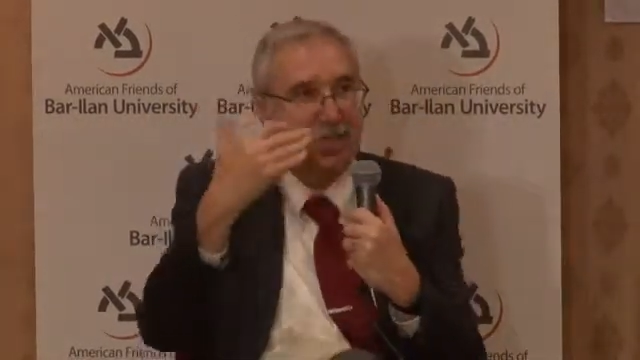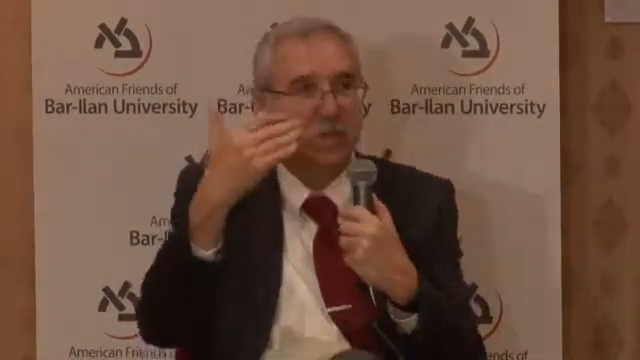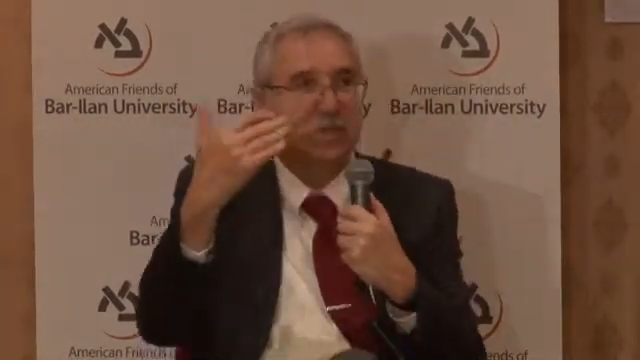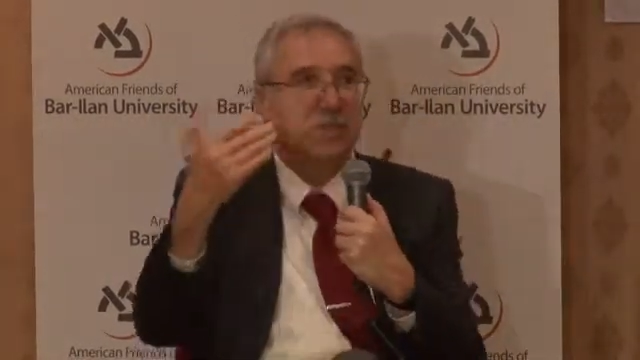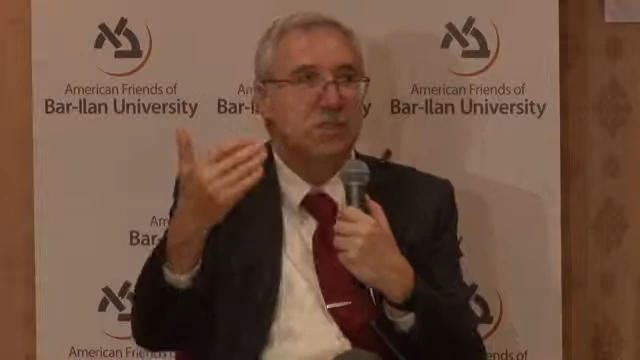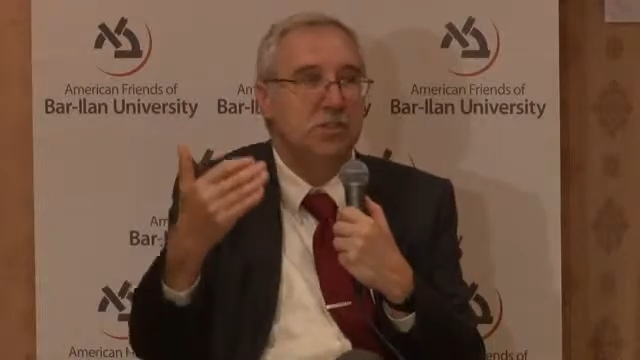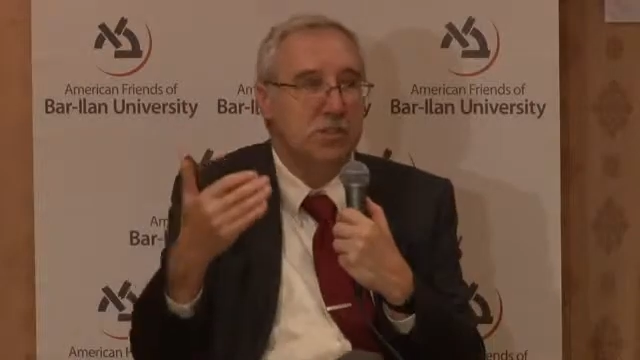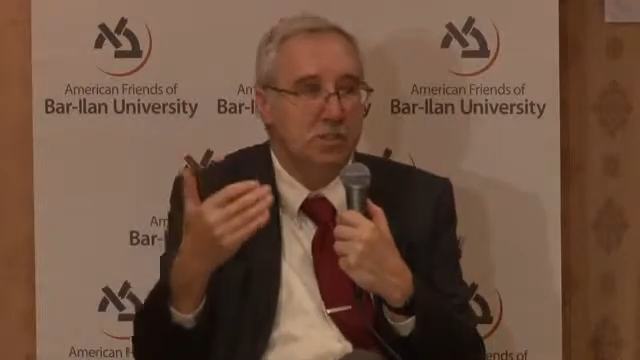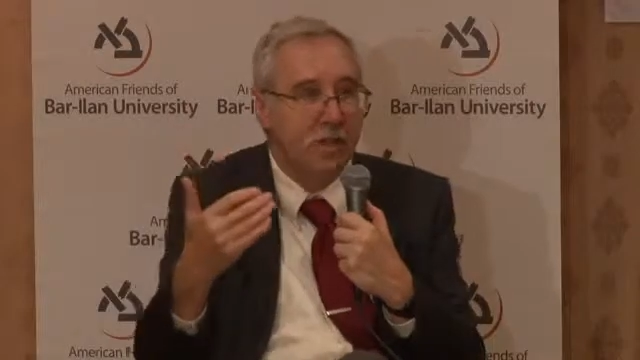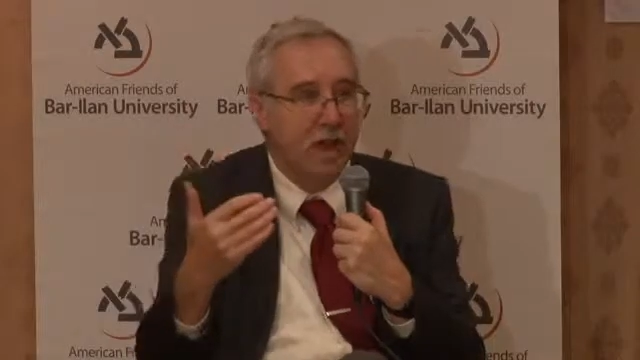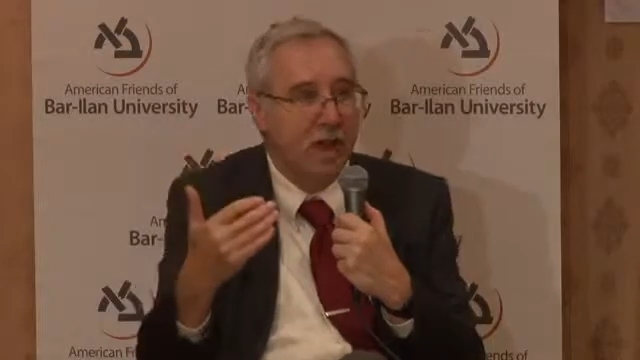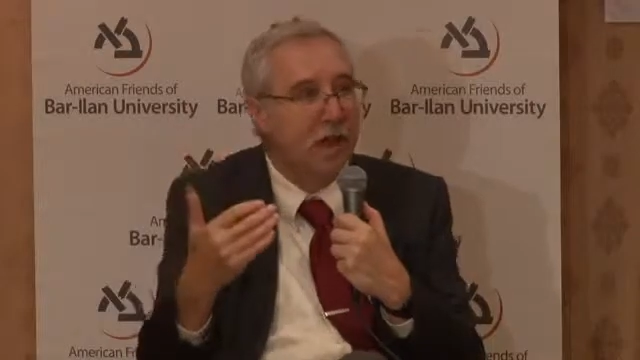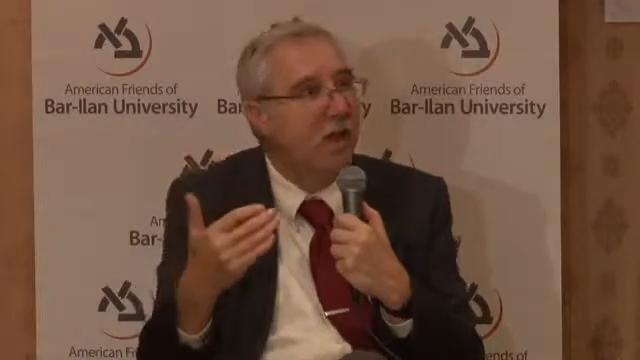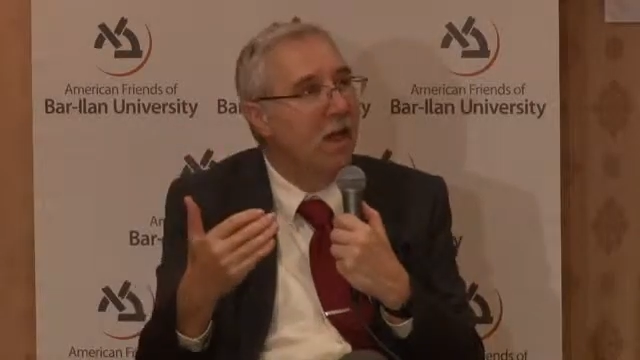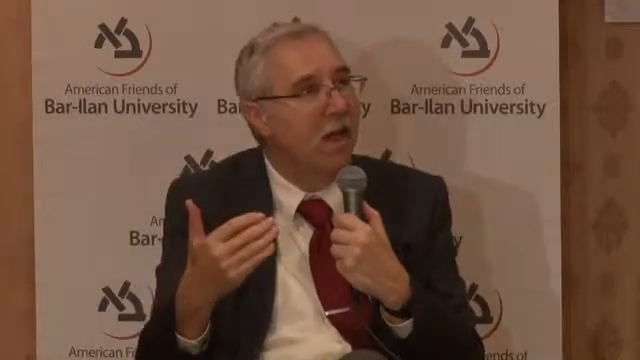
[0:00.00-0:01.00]
you in to do that.
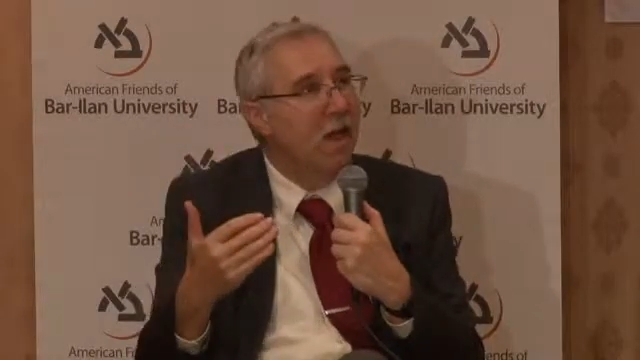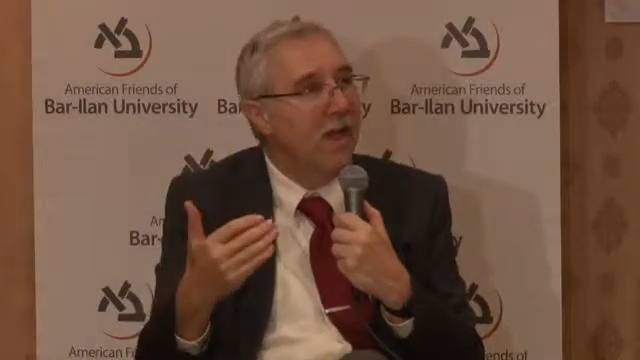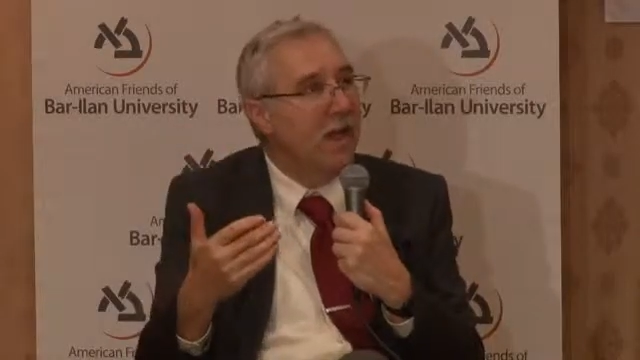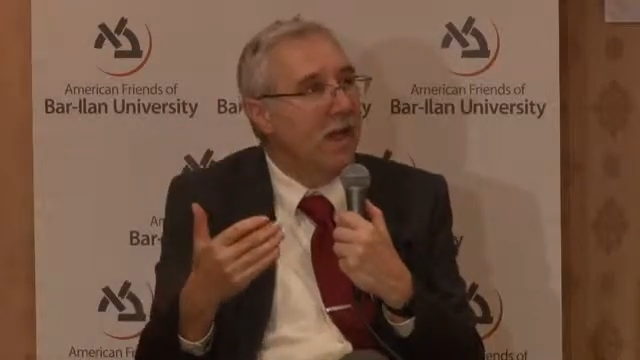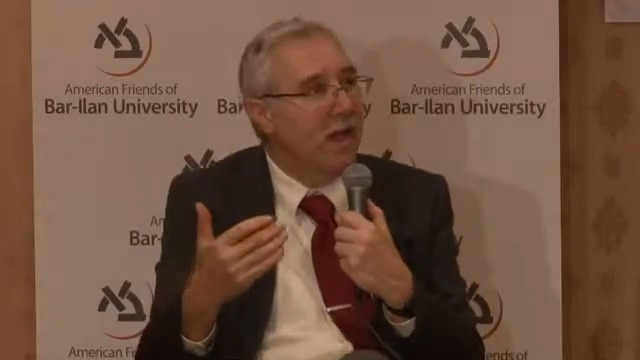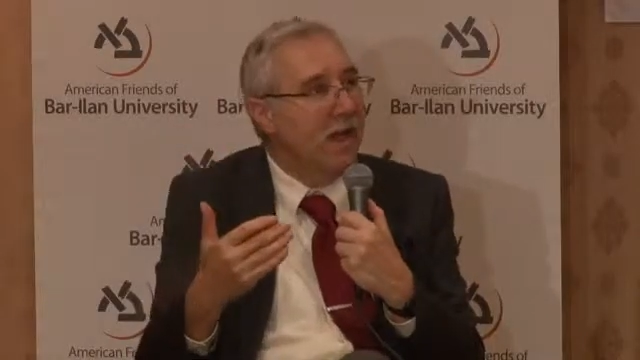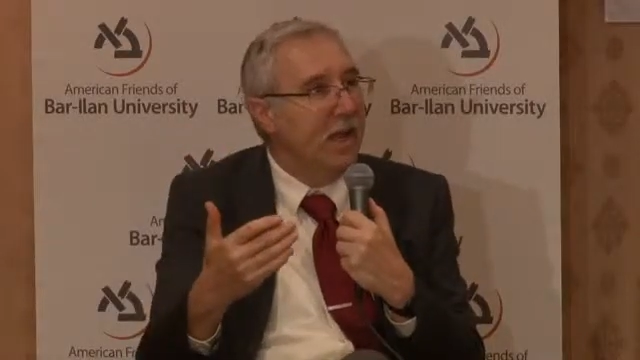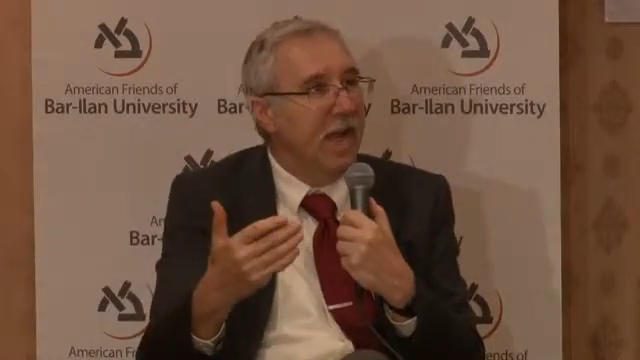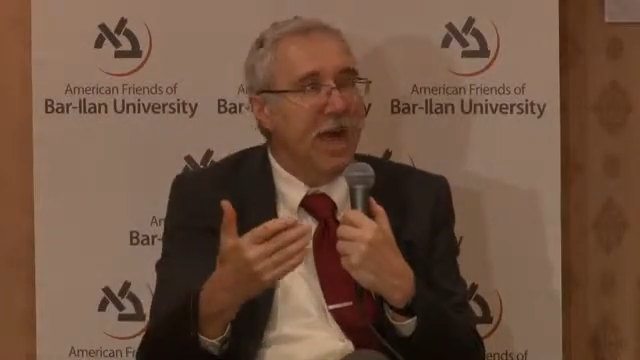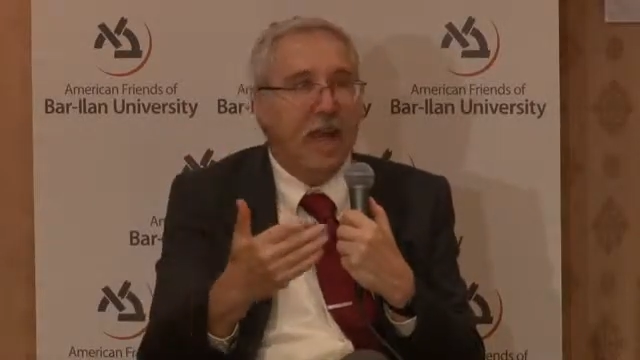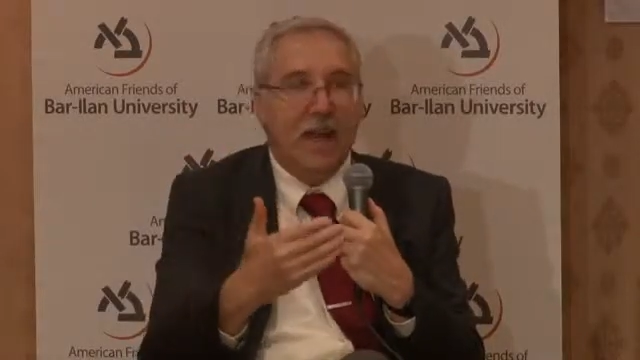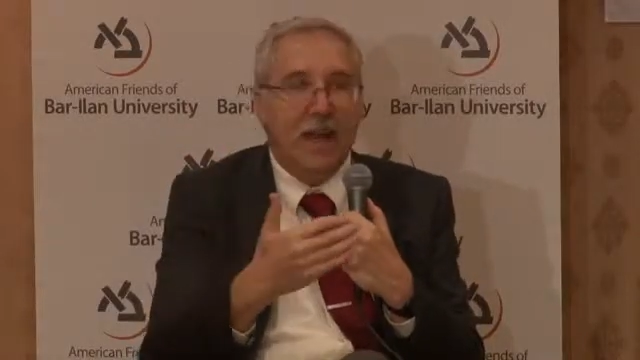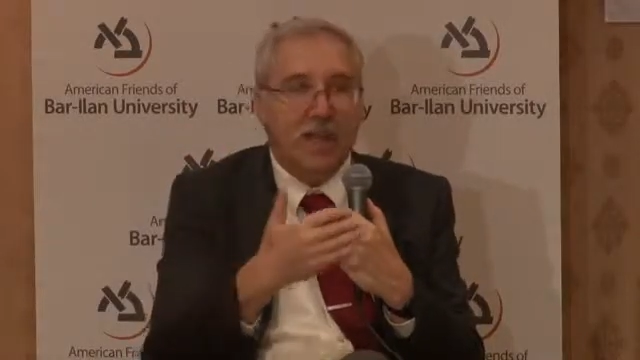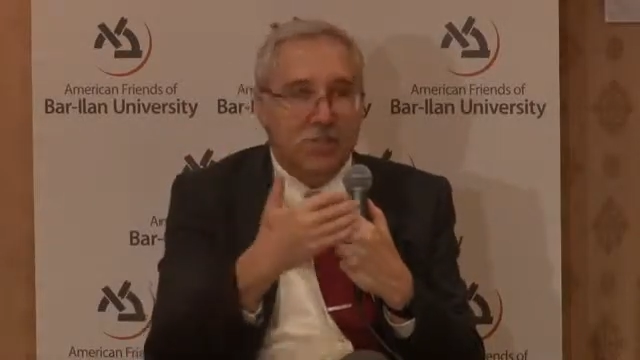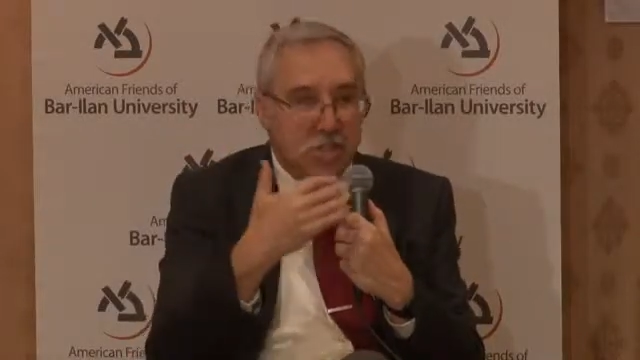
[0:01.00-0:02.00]

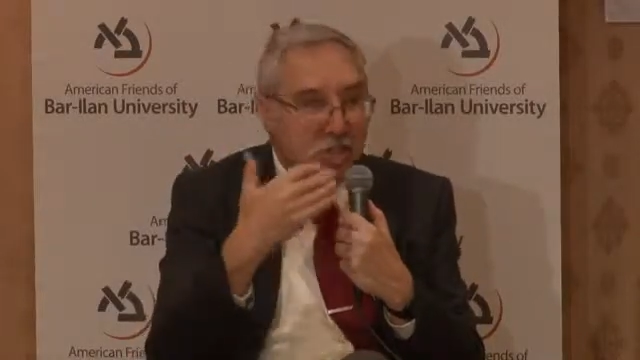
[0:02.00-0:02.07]
And it's a